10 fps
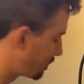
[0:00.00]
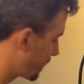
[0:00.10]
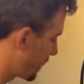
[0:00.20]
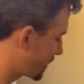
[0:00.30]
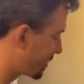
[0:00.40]

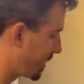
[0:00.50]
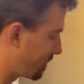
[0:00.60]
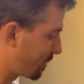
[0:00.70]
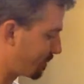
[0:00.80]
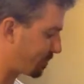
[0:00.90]
Next
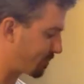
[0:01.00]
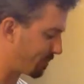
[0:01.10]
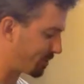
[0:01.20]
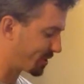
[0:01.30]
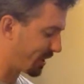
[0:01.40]
step, I'm going to
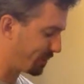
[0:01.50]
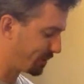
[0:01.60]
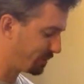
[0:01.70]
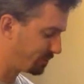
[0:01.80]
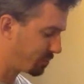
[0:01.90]
prep the
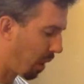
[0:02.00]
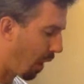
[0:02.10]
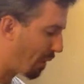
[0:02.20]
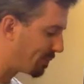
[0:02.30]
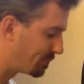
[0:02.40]
salmon.
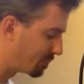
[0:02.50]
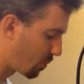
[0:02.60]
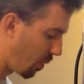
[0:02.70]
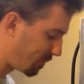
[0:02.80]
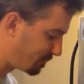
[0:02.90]

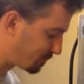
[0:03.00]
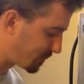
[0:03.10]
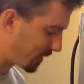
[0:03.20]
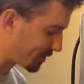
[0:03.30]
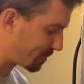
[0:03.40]

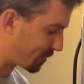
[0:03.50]
Actually,